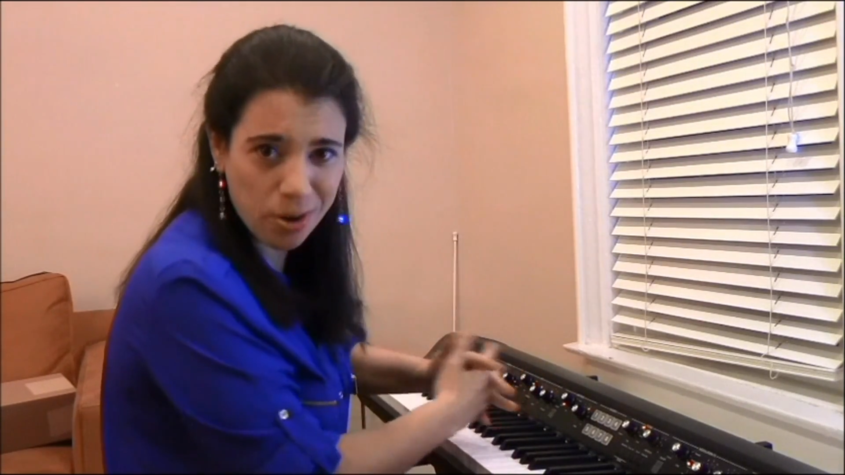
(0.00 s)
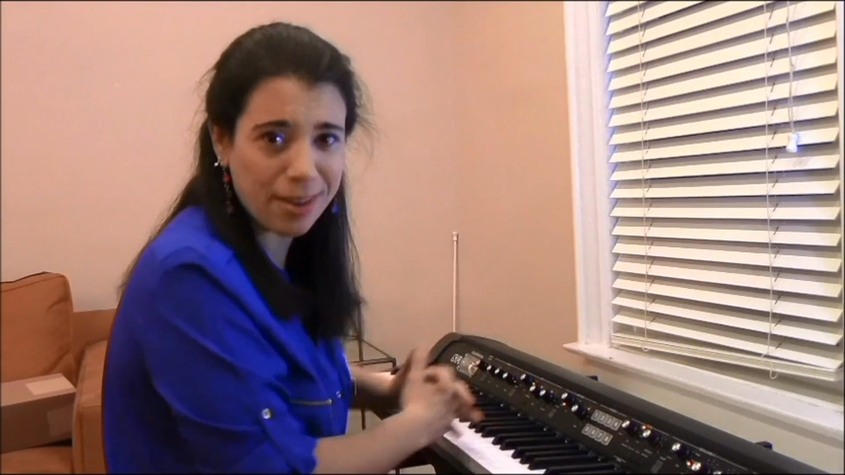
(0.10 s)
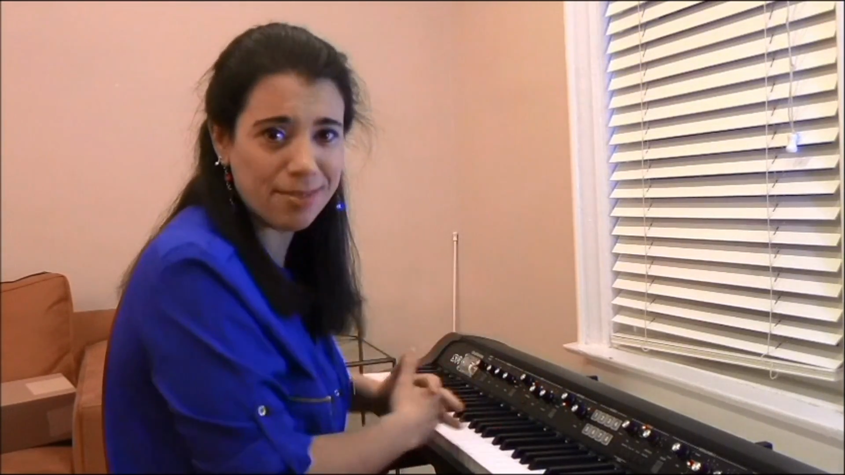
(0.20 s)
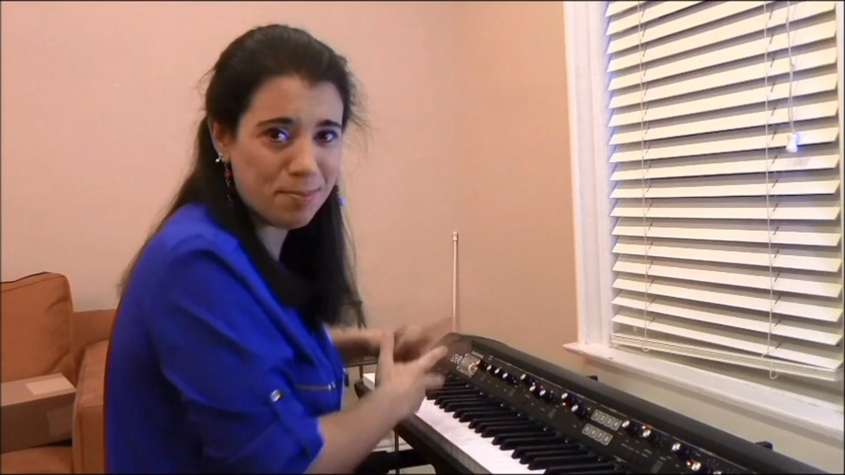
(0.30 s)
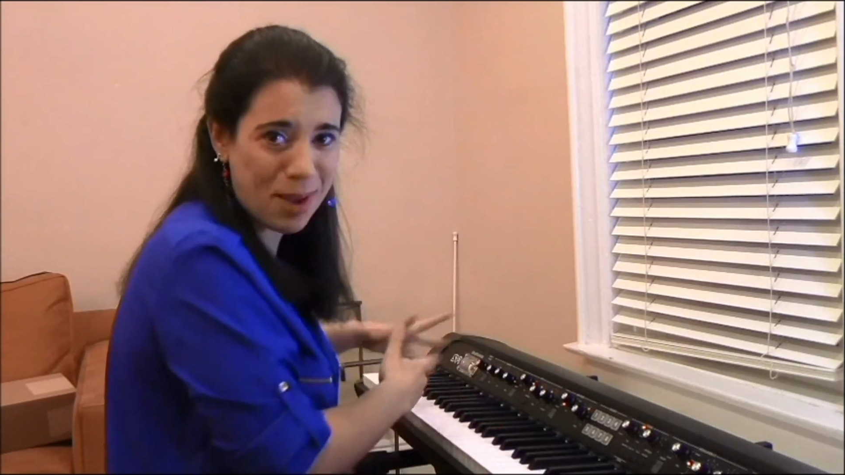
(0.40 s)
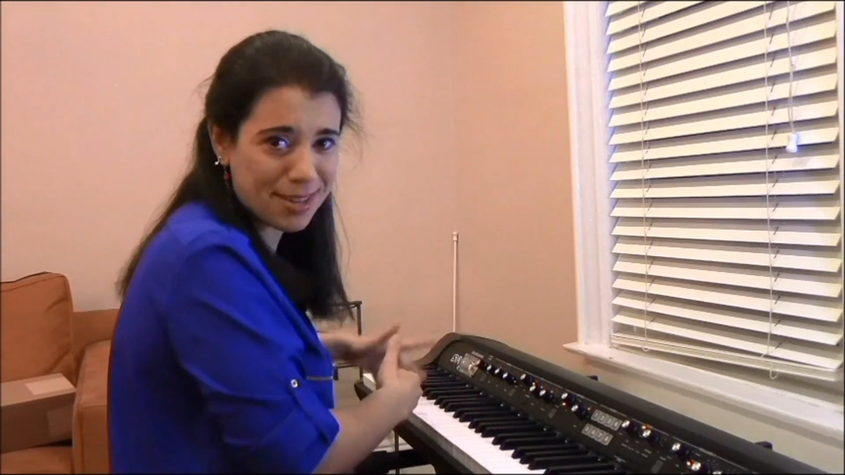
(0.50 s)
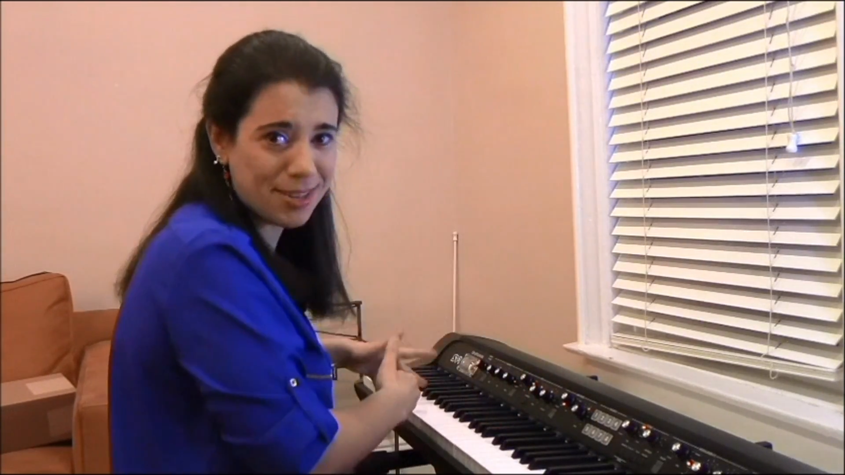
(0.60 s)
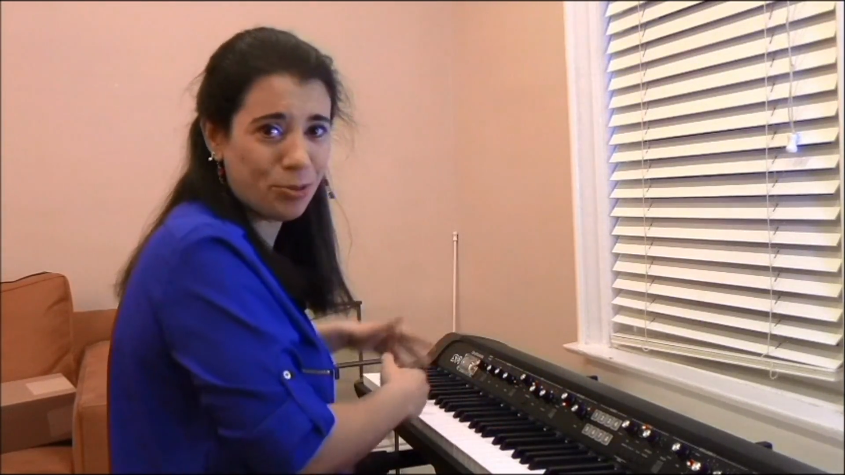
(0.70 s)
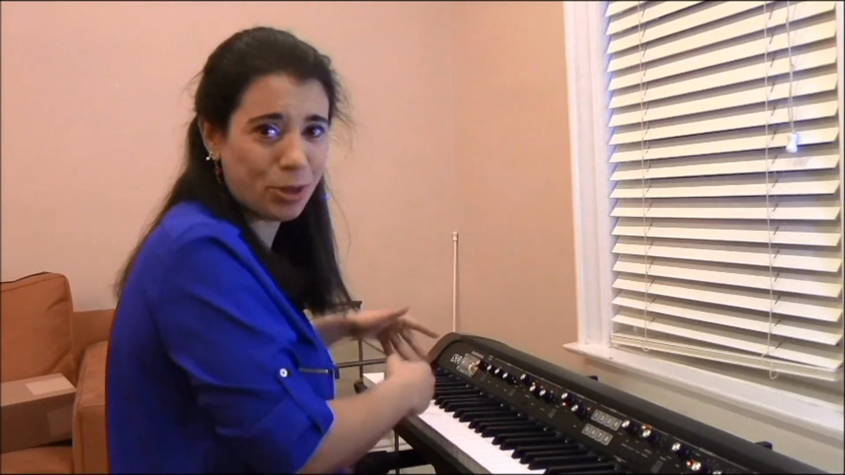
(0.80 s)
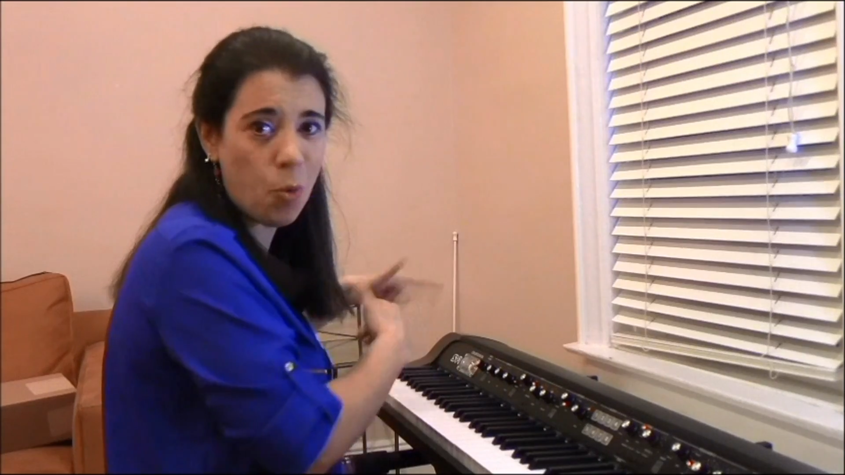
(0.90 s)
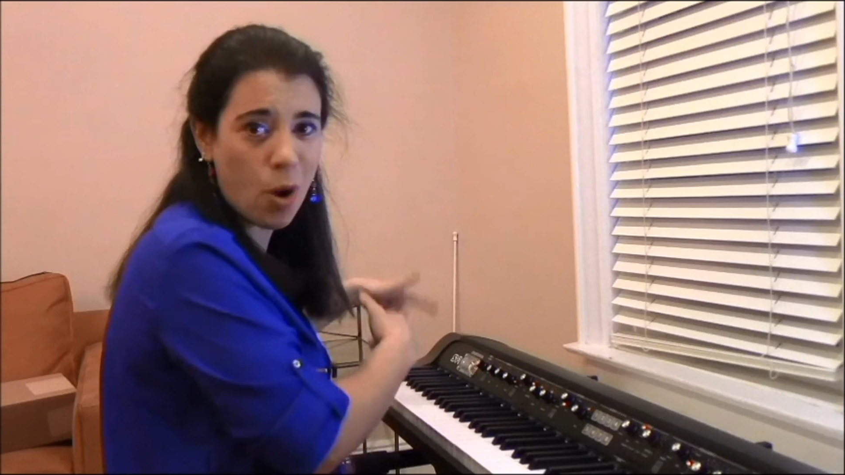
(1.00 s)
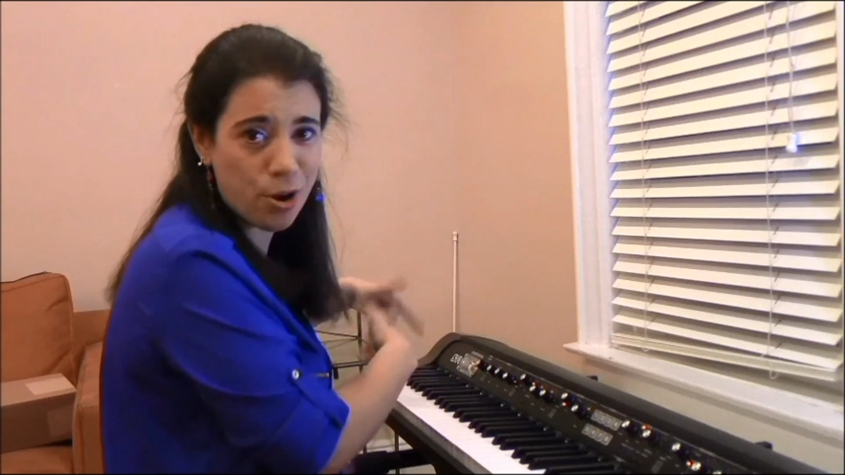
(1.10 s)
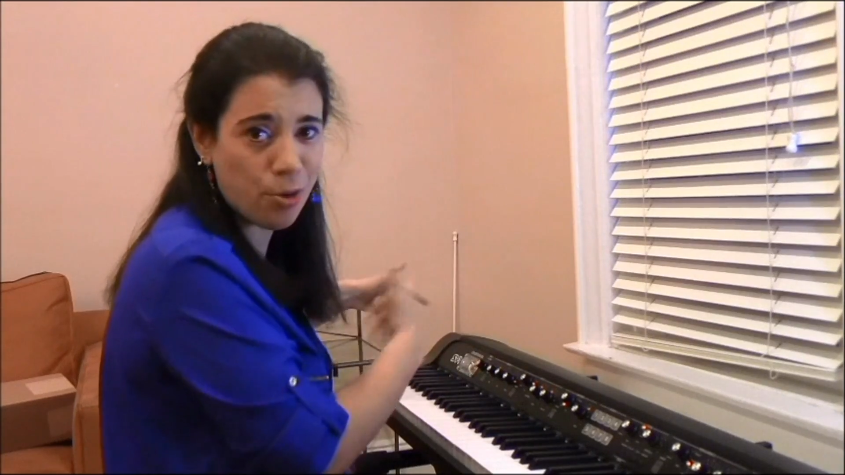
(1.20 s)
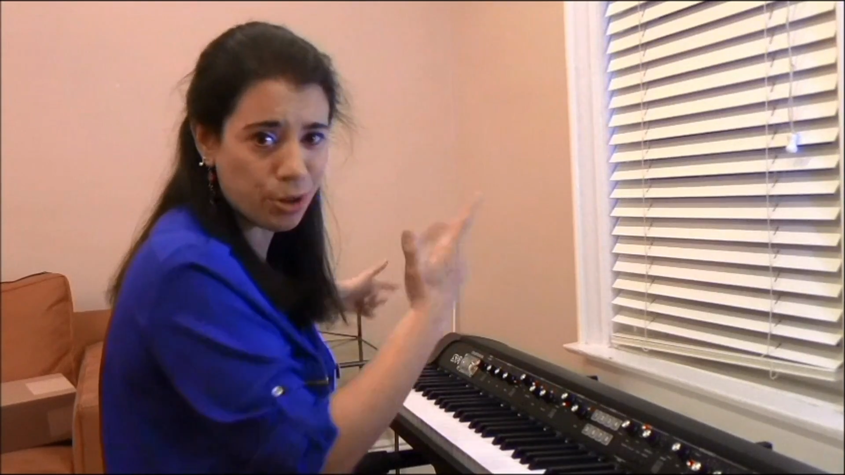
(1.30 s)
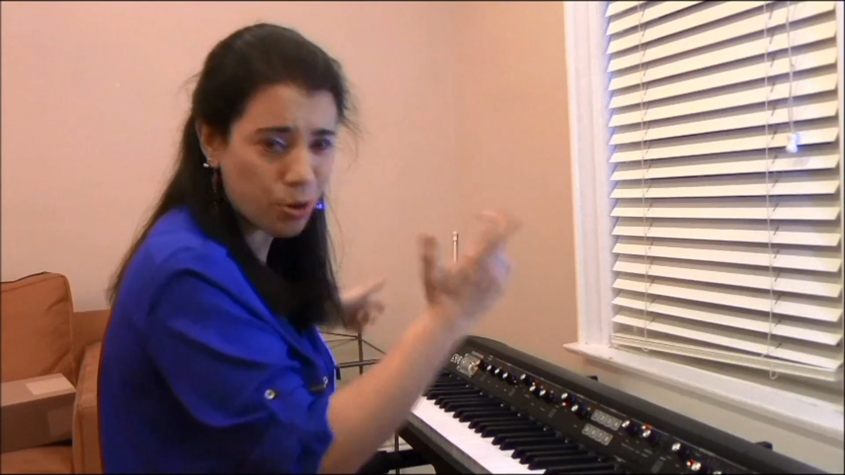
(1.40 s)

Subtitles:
and the bass is only one note in the